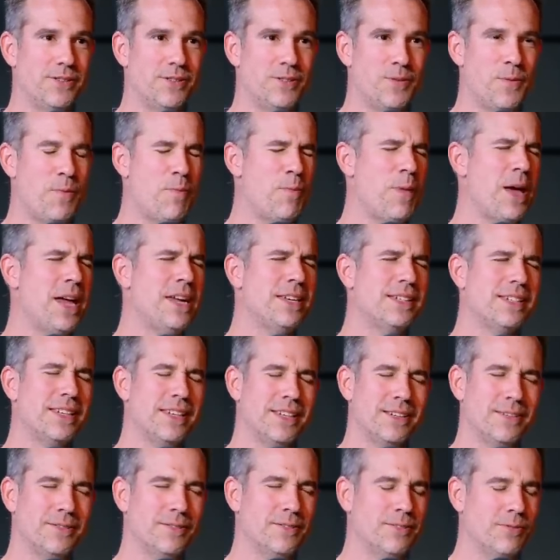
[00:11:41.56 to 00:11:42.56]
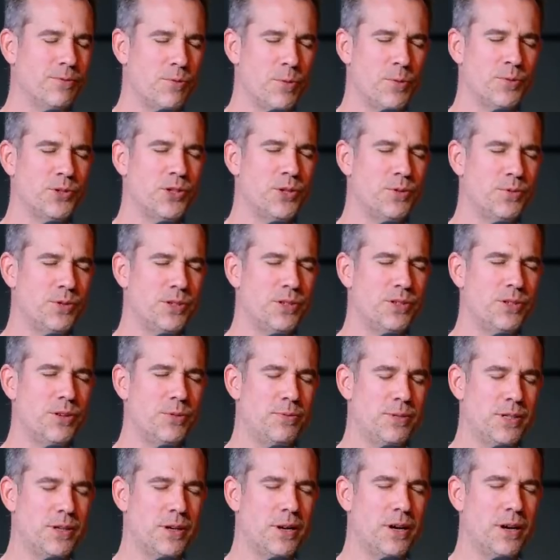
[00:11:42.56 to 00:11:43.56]
who's an amazing woman. She
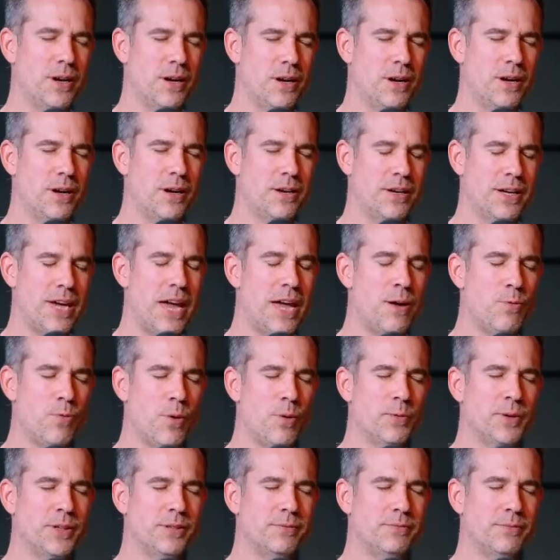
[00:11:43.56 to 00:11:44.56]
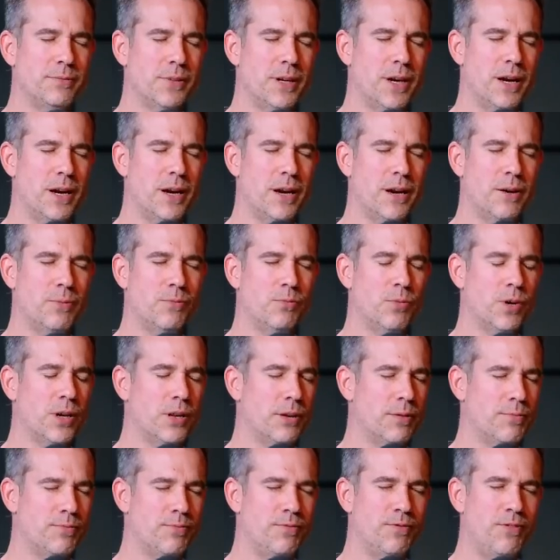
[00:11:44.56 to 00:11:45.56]
was a gay woman, one of
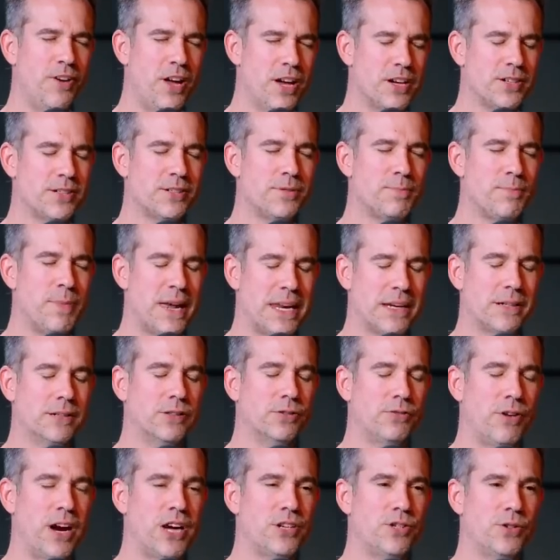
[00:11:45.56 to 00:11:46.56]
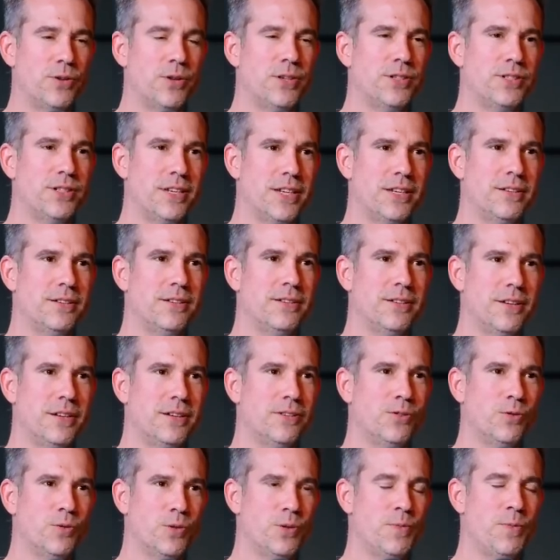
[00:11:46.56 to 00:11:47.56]
the first medical graduates in
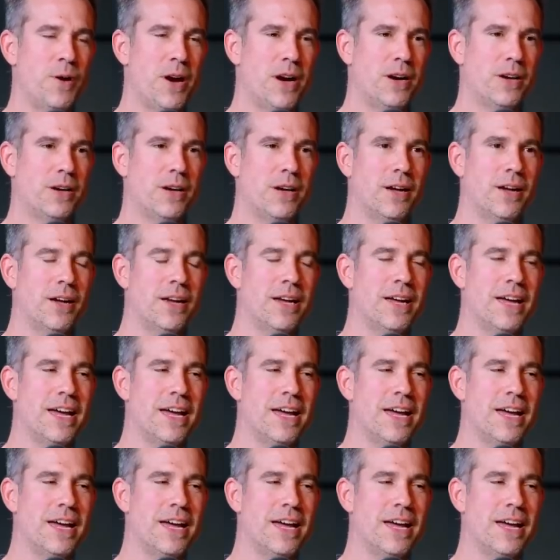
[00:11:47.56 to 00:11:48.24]
North America.